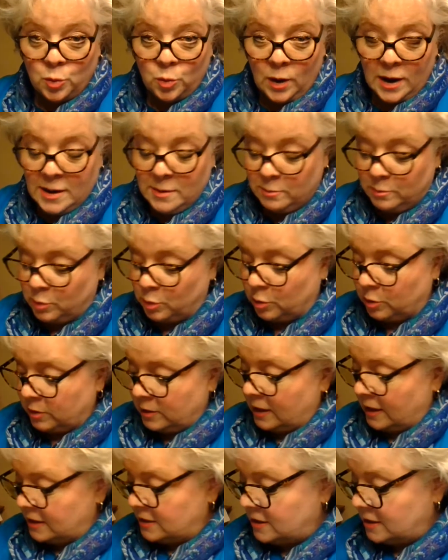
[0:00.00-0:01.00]

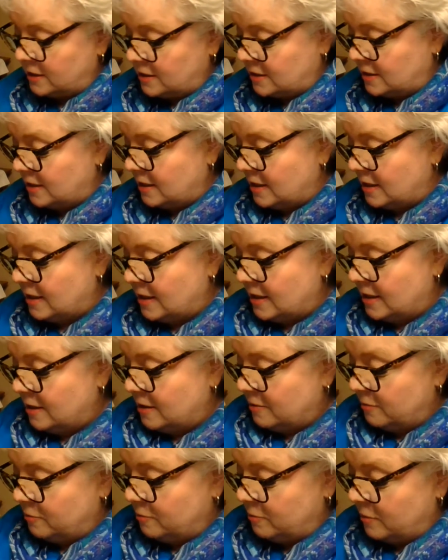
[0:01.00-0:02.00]
whiteboard, and I just
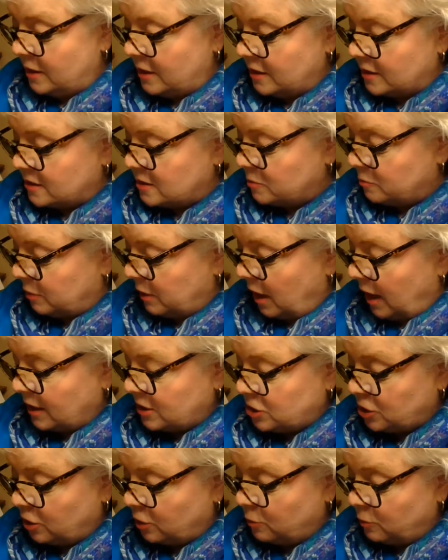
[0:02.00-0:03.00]
made a
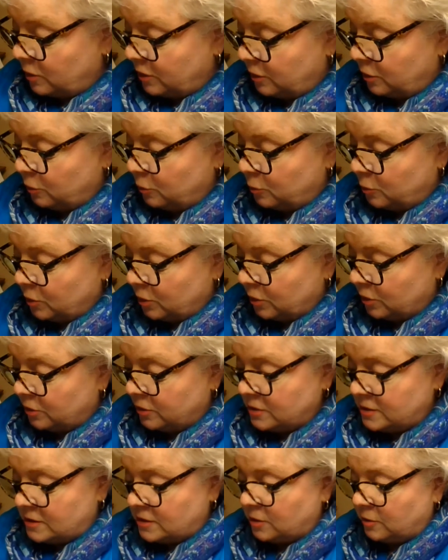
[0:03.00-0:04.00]
splotch on one of the
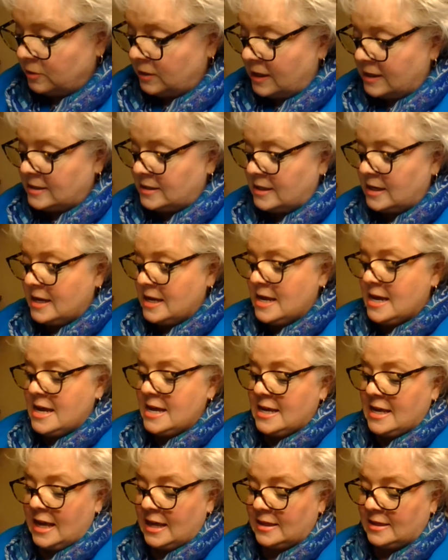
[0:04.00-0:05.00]
words, so let's
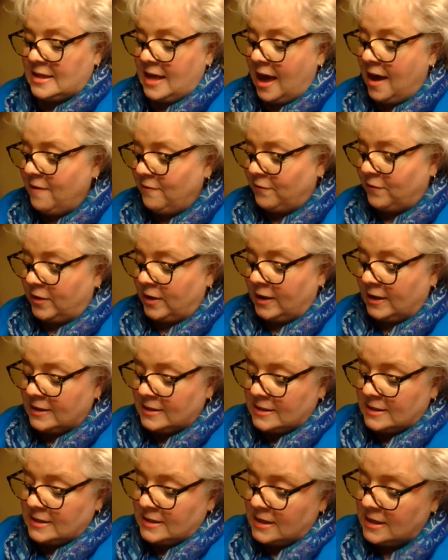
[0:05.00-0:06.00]
get that
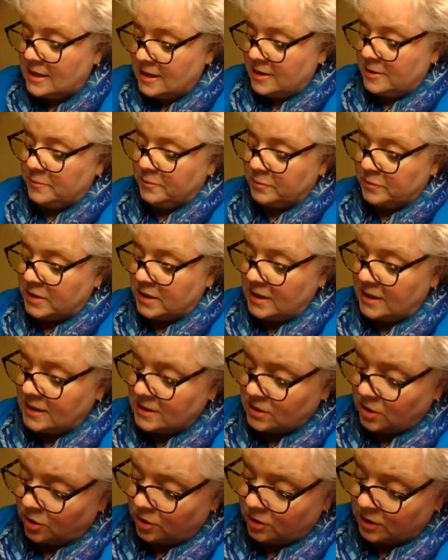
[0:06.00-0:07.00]
fixed.
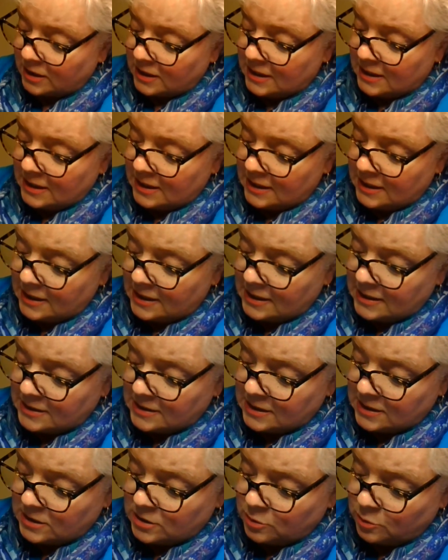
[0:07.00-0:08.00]
These are
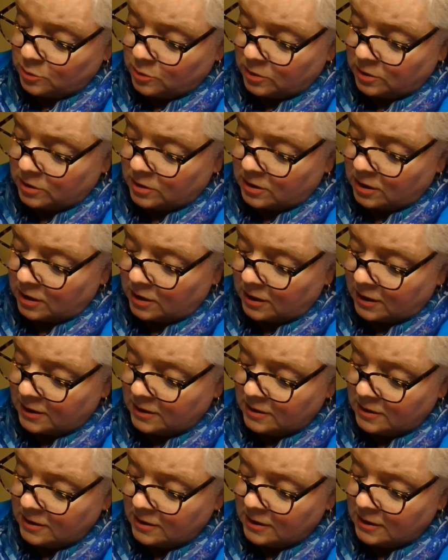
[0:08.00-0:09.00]
easy to work
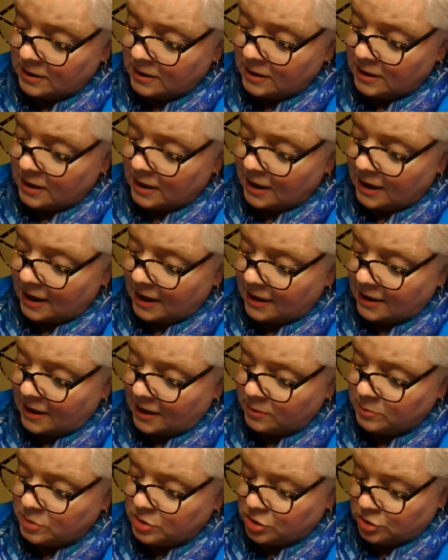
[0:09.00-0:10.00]
on, and
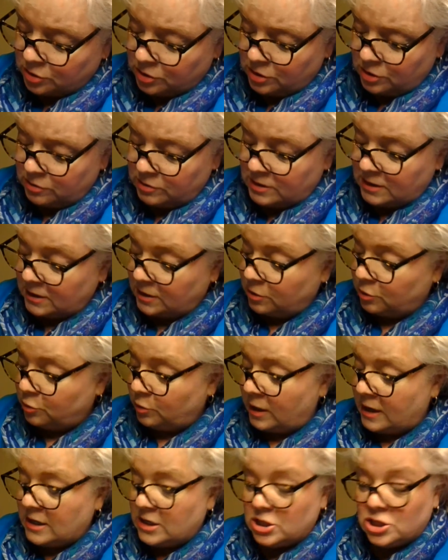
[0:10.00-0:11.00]
I'm sure you did a
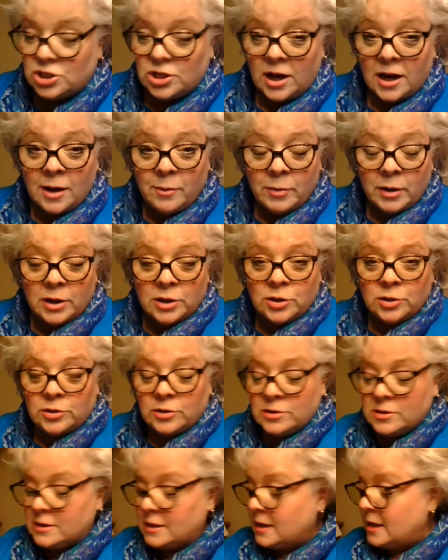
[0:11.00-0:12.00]
great job on
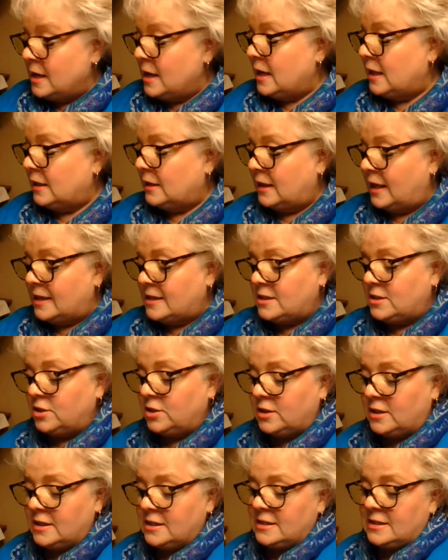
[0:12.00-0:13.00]
yours. Let's
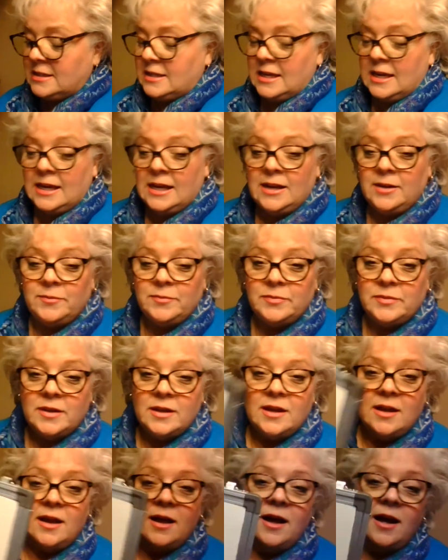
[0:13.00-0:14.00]
look and see.
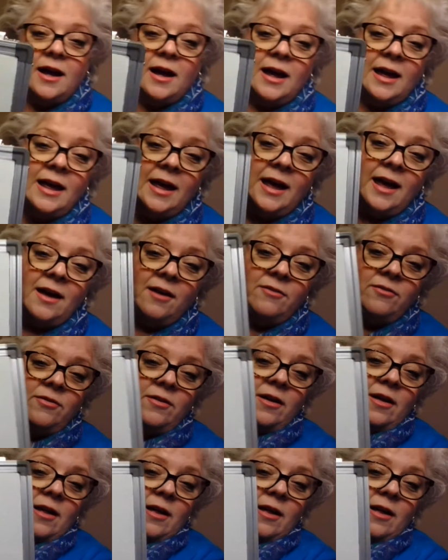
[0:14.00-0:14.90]
I have